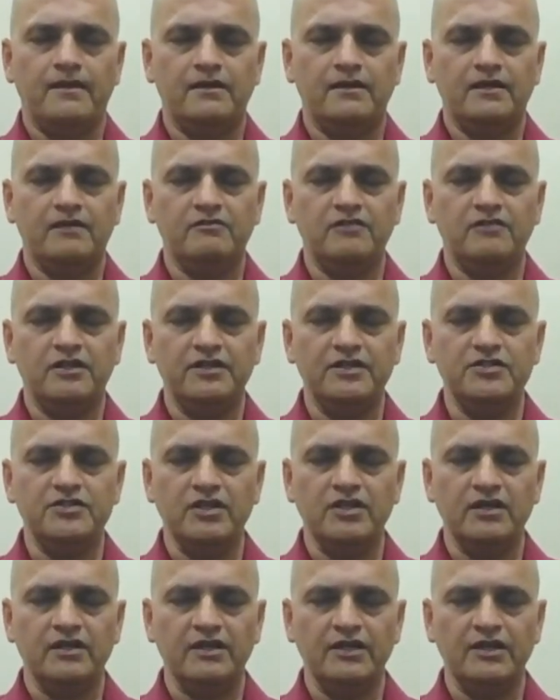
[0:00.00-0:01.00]
And very
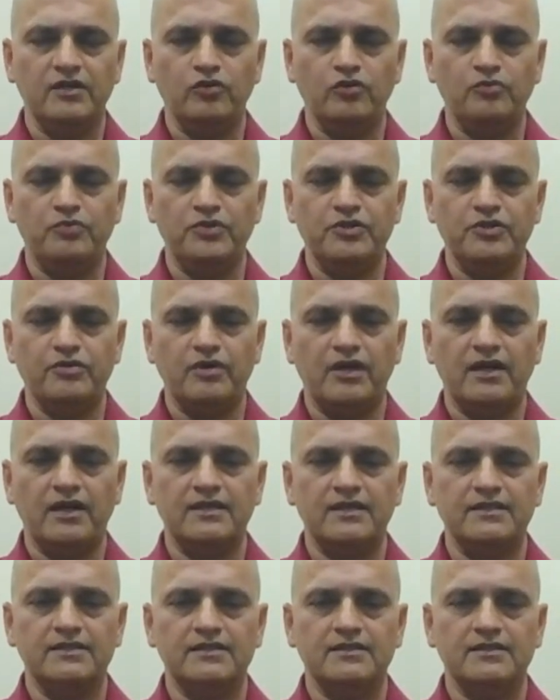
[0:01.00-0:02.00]
gently open your
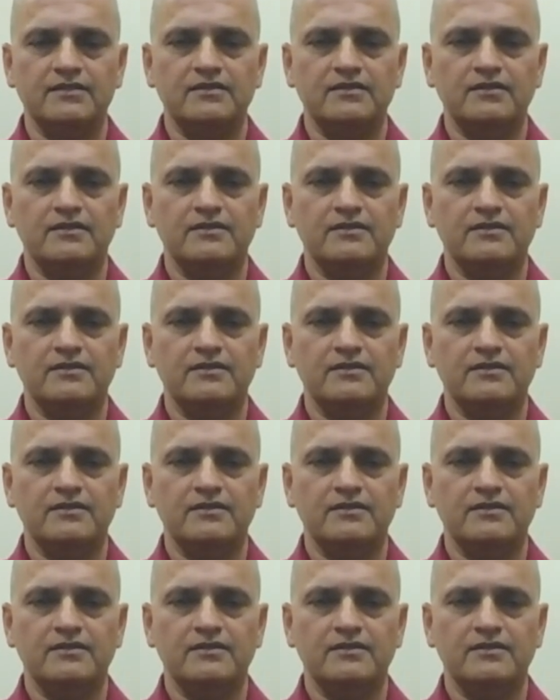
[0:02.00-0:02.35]
eyes.